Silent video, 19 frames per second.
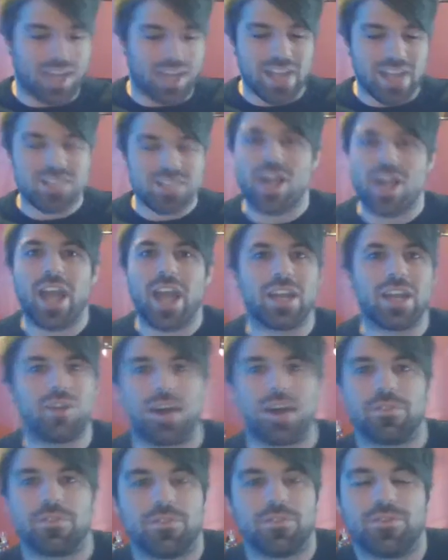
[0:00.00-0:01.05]
it's taking,
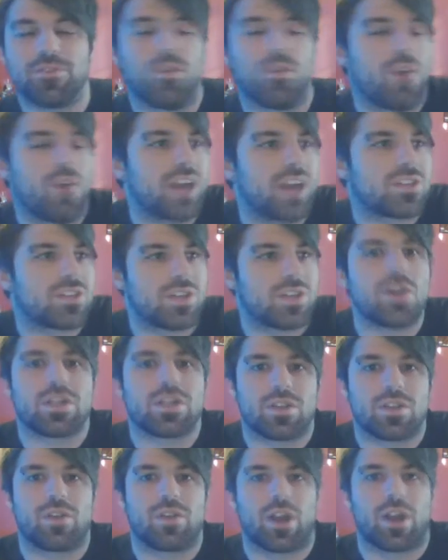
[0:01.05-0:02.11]
like
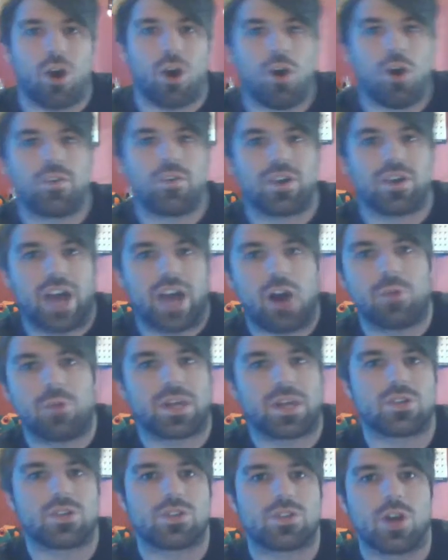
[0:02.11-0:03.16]
seriously, like, over an hour
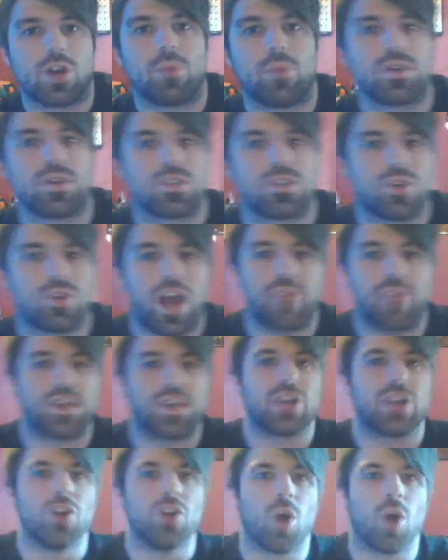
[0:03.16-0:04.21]
because there's so much
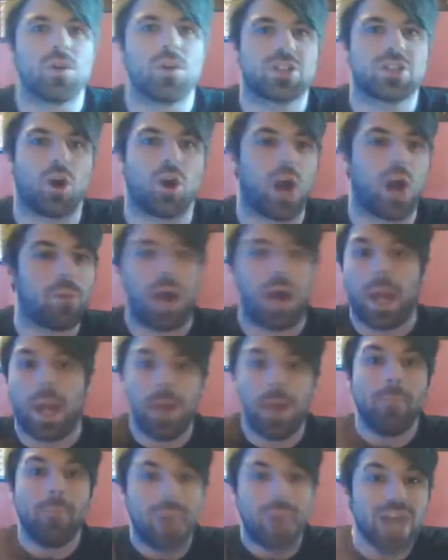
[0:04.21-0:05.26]
traffic and no one's going. I'm like,
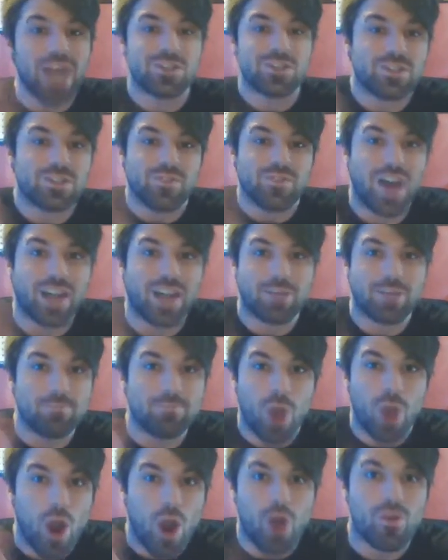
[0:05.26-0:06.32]
bitch, just fucking
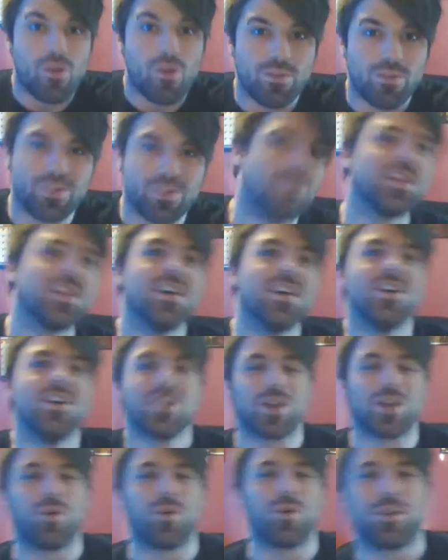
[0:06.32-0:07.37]
move.
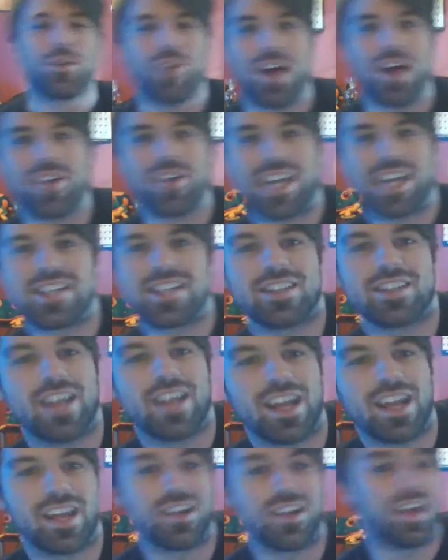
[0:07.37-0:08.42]
So we finally get to the
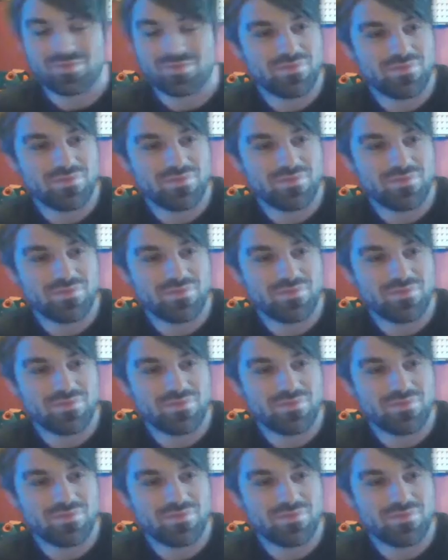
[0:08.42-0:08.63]
end.